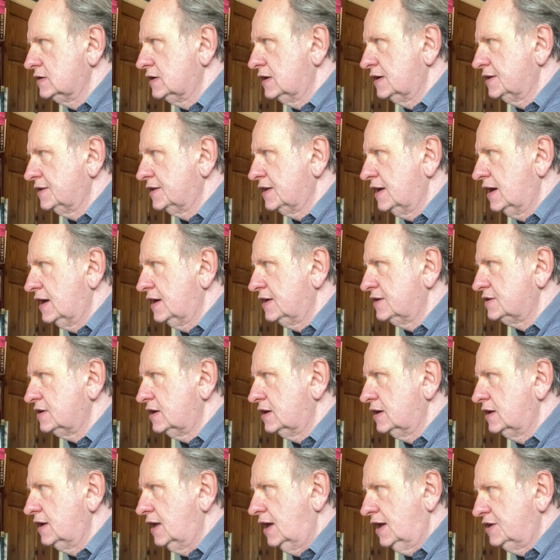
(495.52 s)
like that.
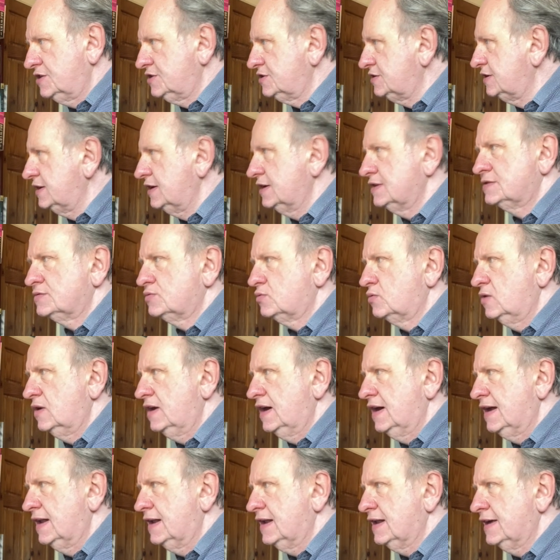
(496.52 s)
And actually, it's
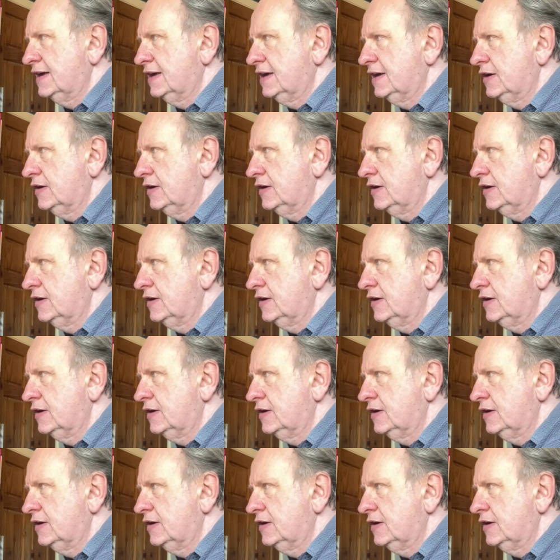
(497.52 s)
weirdly,